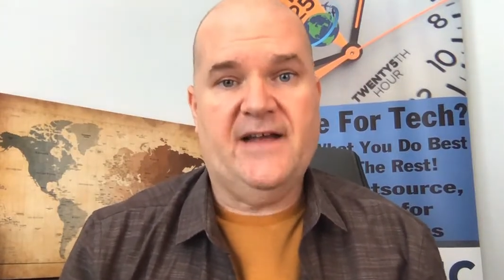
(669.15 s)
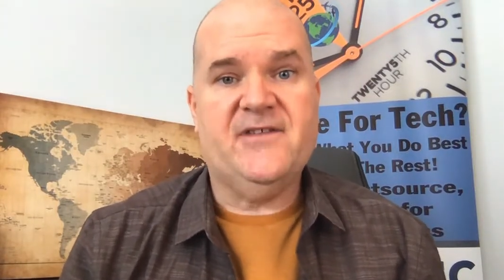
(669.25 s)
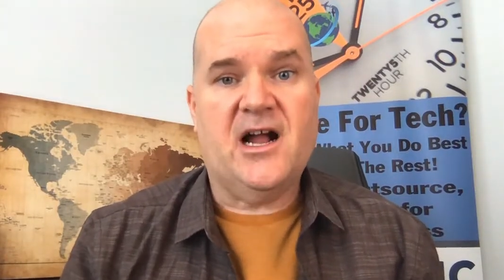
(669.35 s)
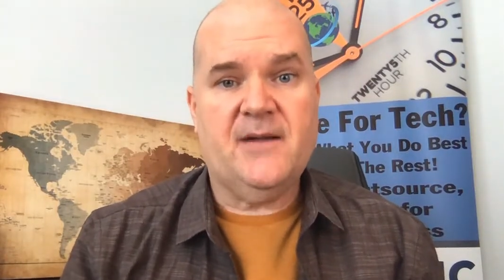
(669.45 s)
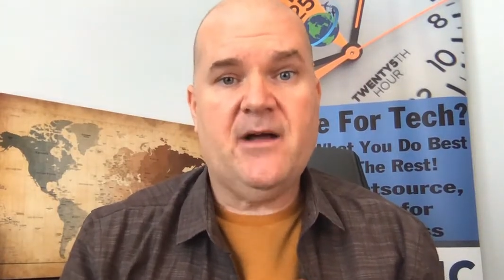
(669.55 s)
I've
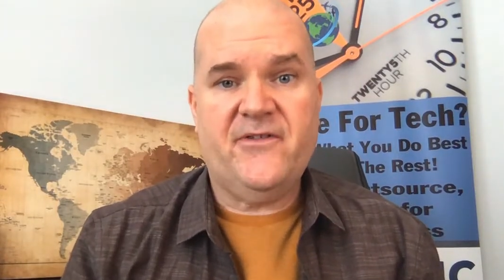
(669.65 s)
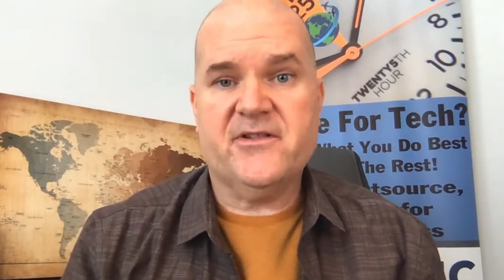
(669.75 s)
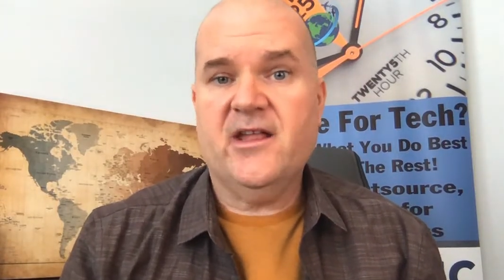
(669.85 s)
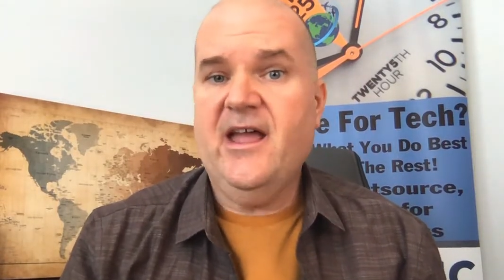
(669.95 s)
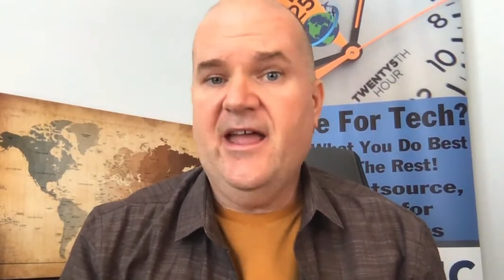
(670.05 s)
talked about
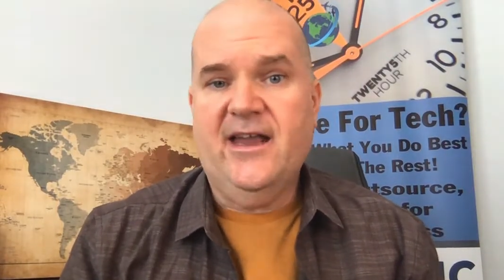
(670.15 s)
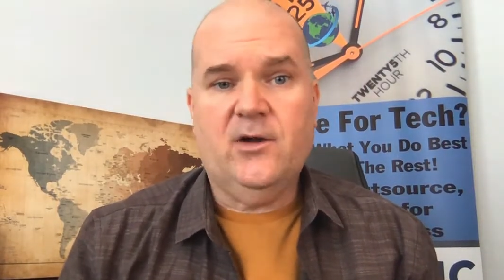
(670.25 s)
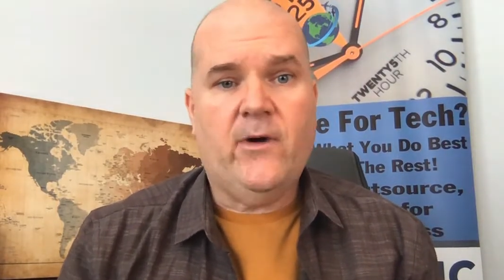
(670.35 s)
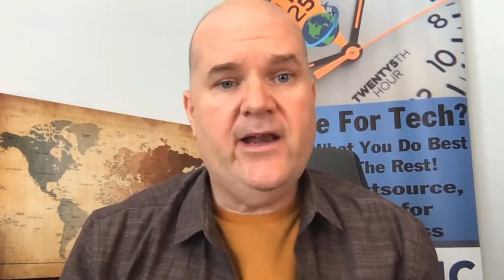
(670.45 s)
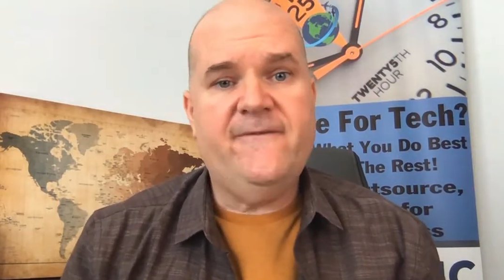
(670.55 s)
this in
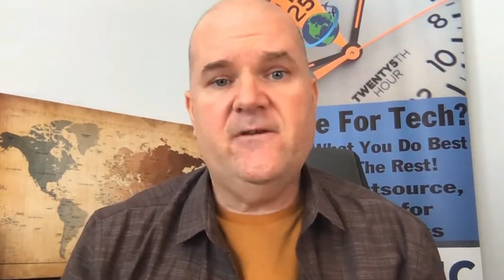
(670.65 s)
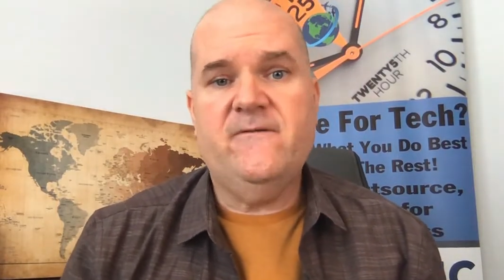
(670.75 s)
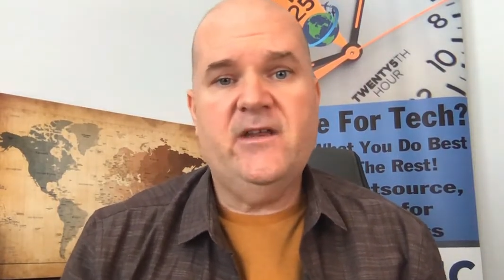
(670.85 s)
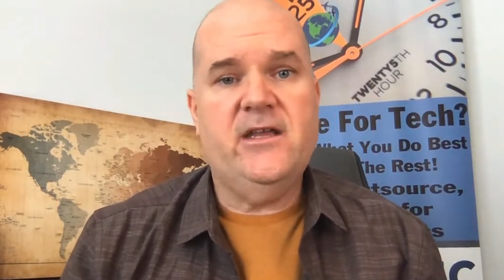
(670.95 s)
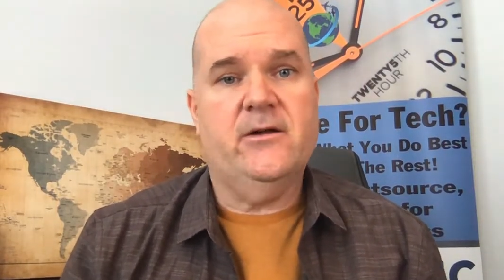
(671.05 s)
quite a few
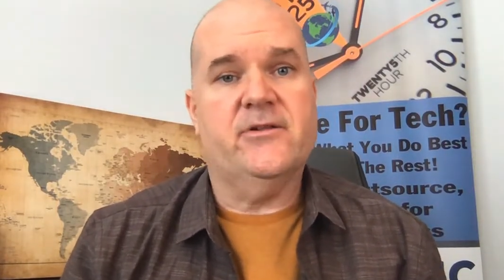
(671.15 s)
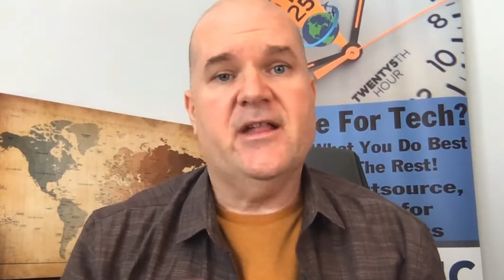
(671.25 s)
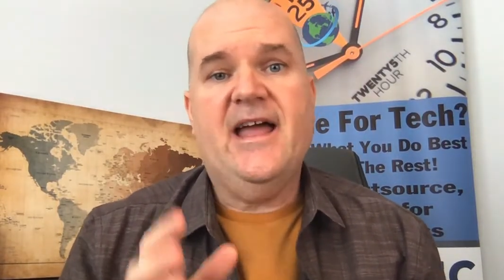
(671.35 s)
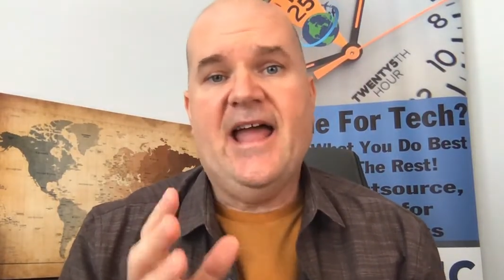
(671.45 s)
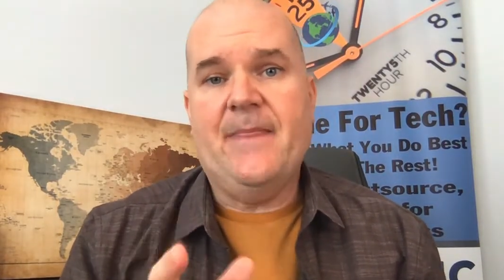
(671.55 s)
videos,
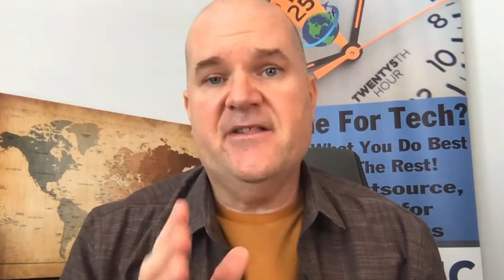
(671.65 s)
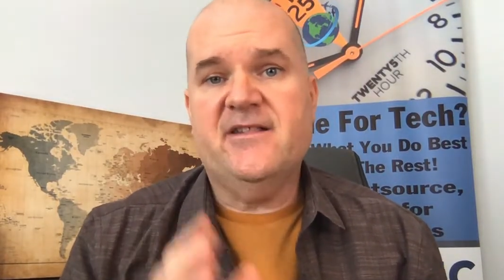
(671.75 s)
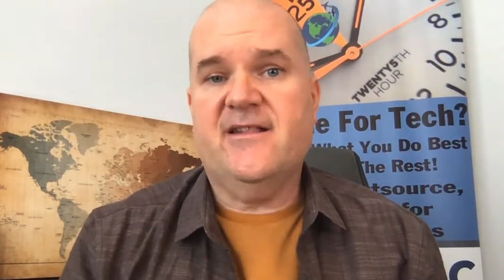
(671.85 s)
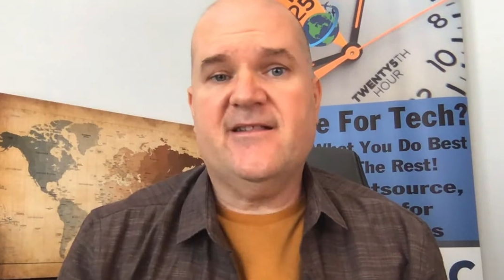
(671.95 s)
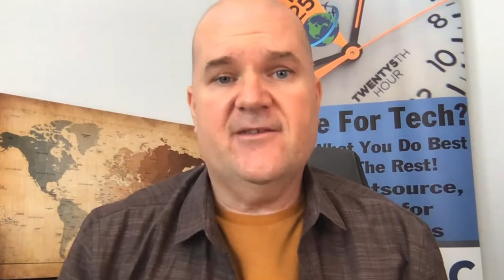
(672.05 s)
and this
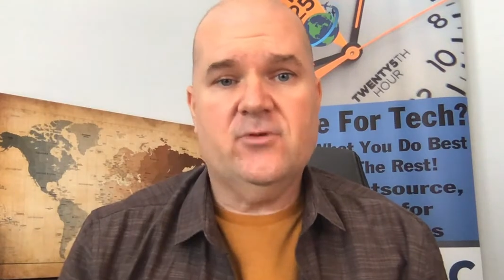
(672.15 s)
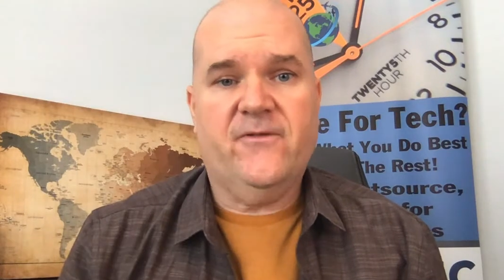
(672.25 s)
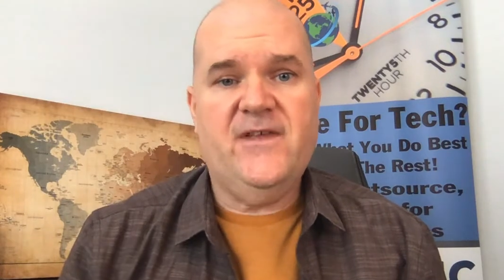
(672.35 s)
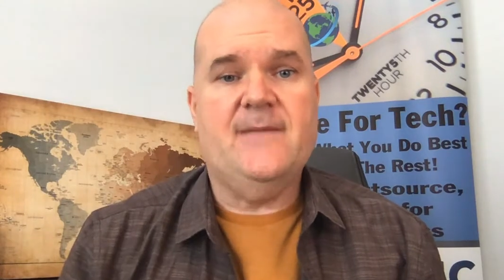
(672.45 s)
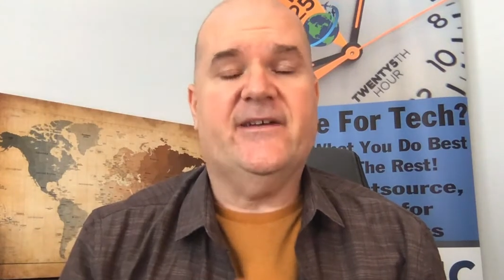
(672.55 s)
is a central
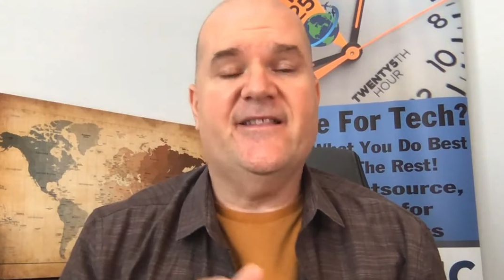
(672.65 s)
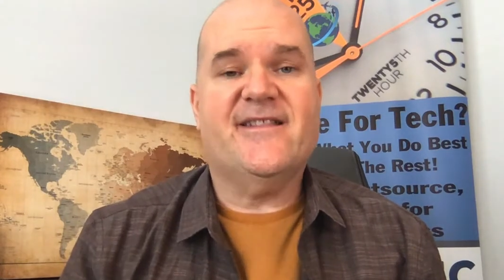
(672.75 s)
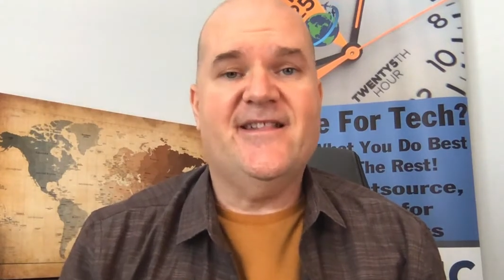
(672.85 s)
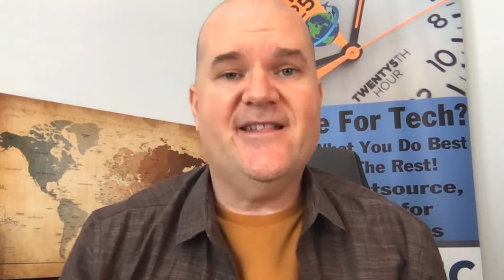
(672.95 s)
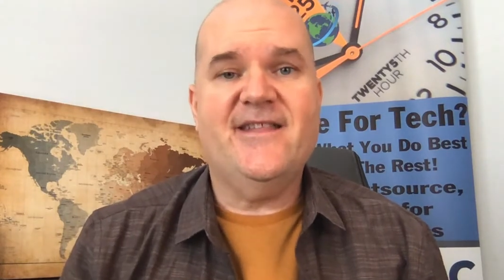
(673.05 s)
theme.
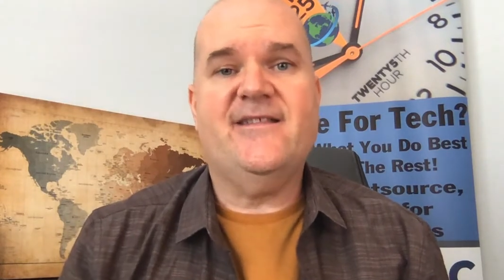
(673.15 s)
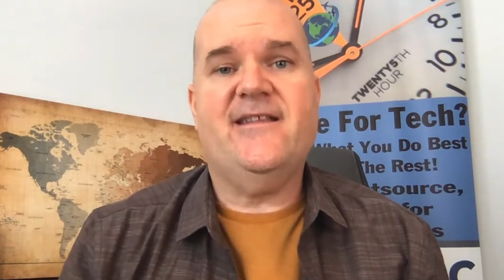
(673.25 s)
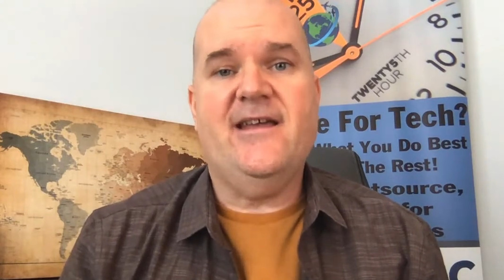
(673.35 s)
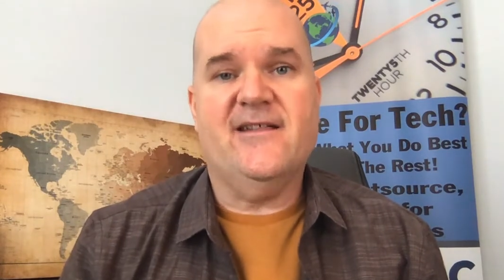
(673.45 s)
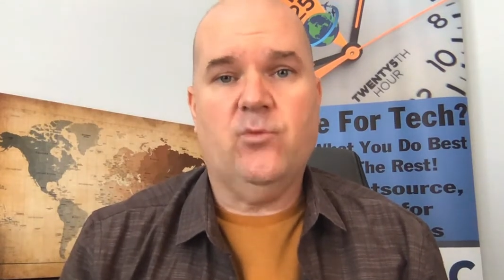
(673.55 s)

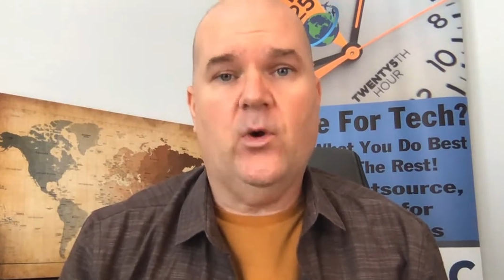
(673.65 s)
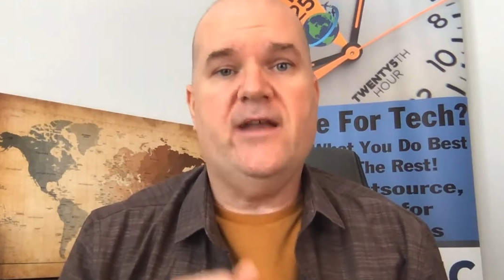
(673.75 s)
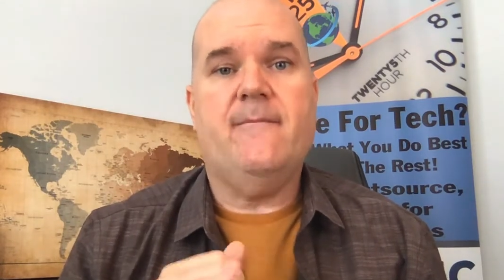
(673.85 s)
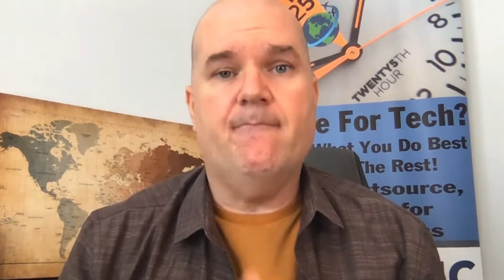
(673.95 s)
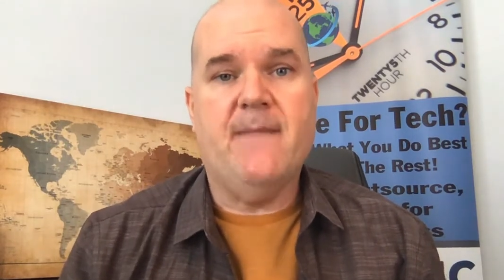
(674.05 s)
Consistency is
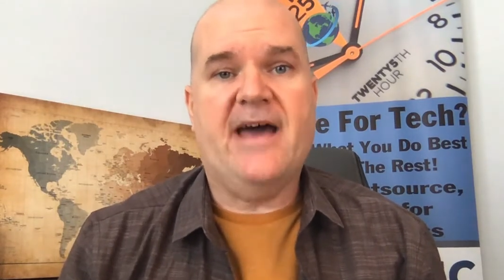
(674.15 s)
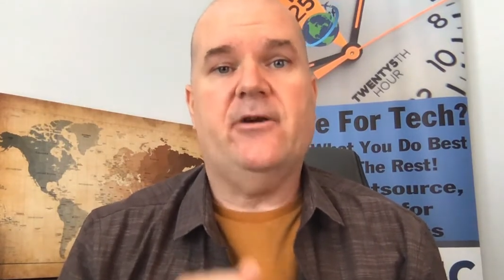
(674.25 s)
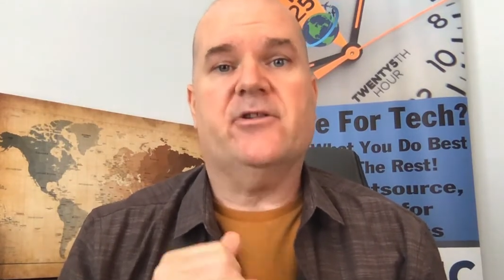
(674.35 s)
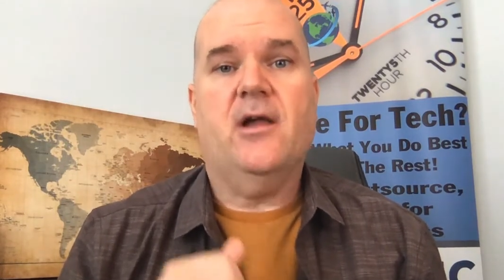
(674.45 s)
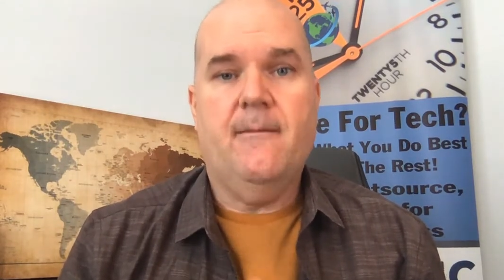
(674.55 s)
what
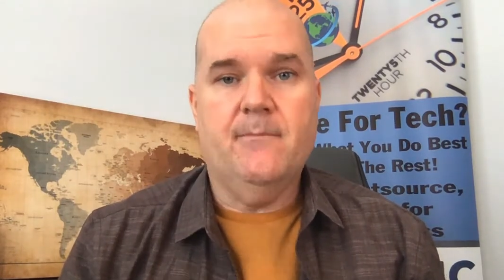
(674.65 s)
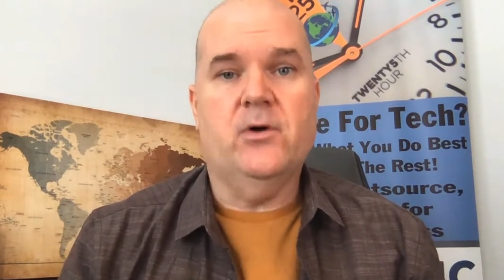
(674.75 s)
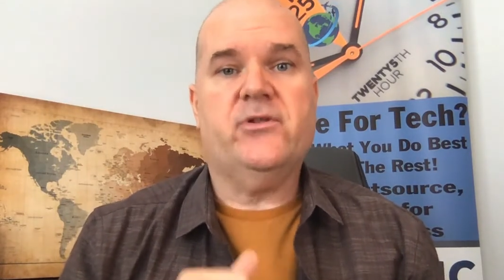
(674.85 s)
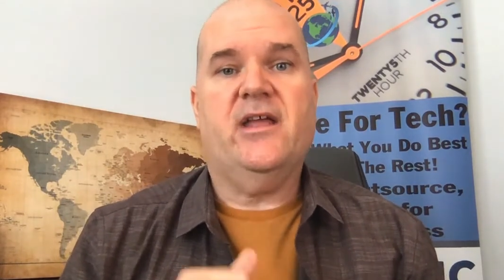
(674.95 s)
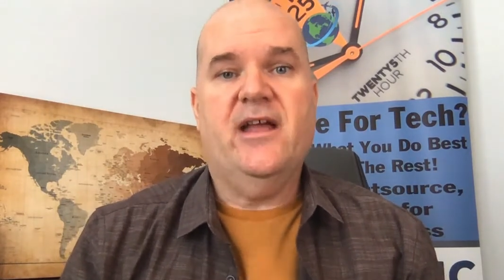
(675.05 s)
matters
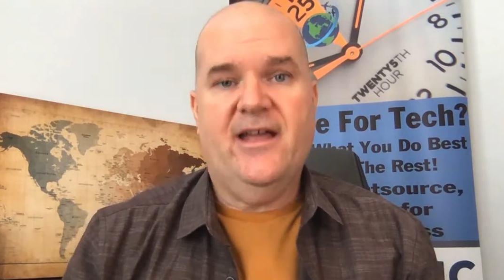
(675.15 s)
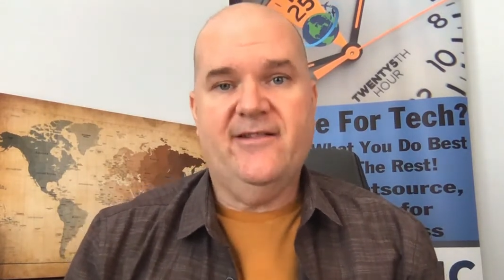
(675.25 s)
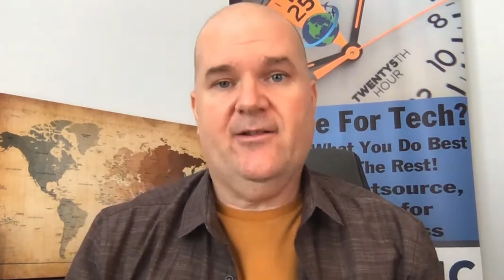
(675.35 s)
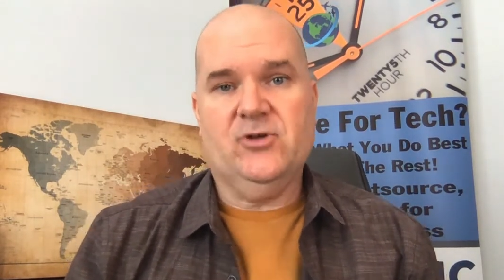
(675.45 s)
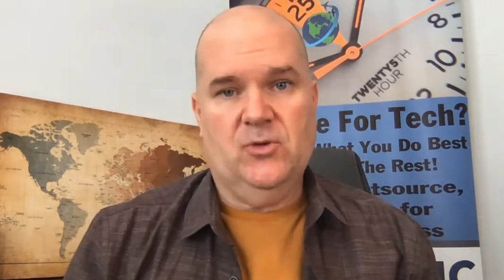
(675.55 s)
most in
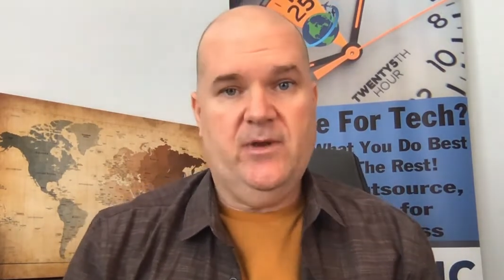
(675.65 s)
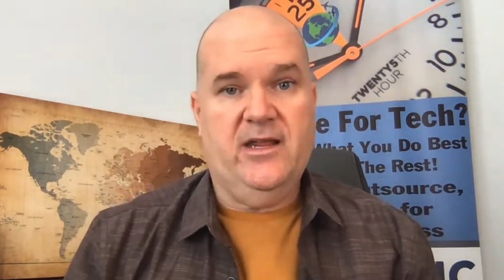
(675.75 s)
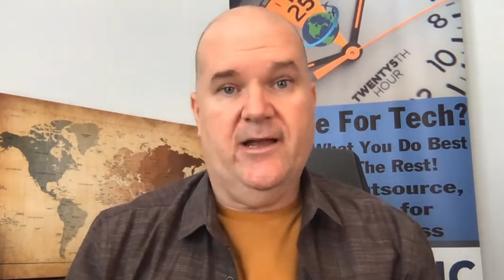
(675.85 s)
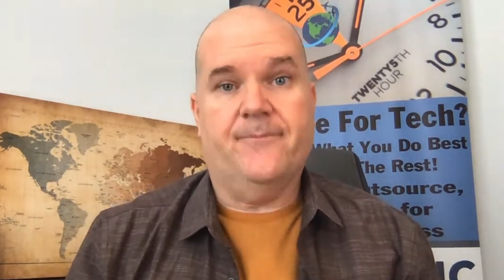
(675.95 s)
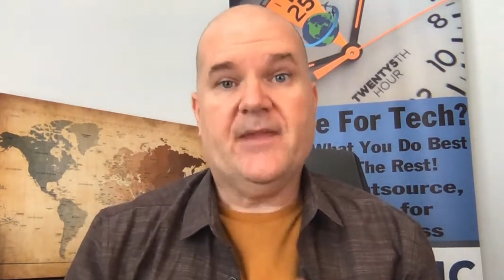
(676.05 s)
social
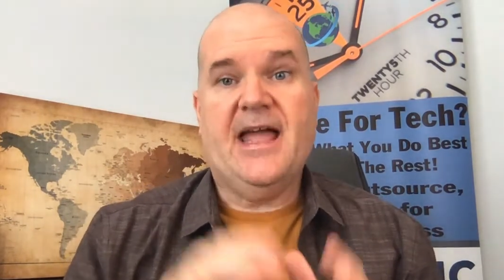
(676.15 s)
media.